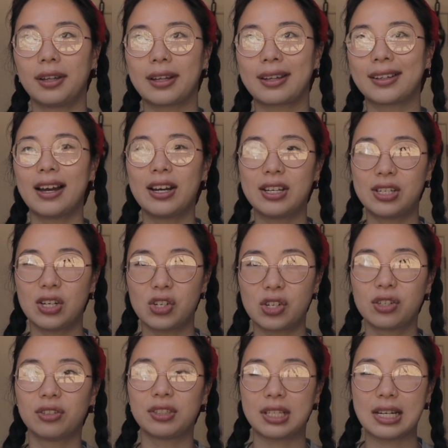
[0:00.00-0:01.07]
like
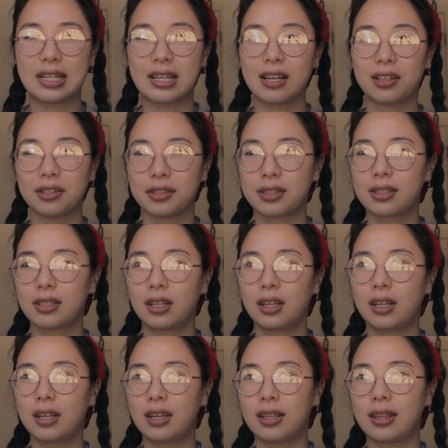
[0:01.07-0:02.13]
additional details
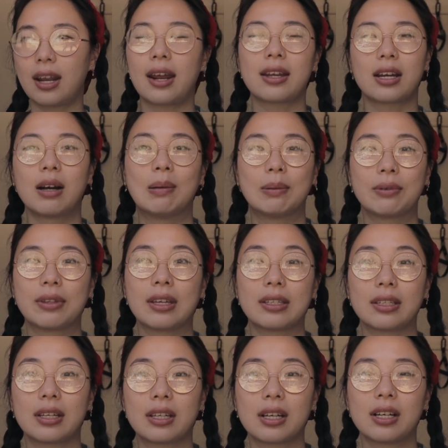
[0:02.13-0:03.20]
that I come up with
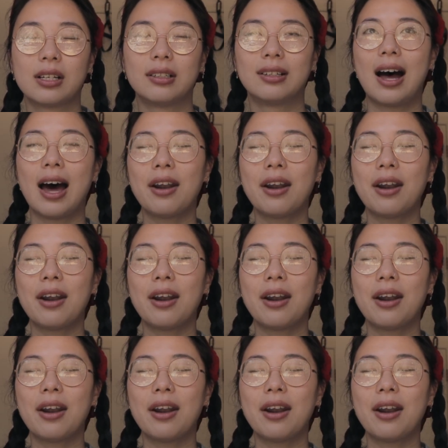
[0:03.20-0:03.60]
as I go.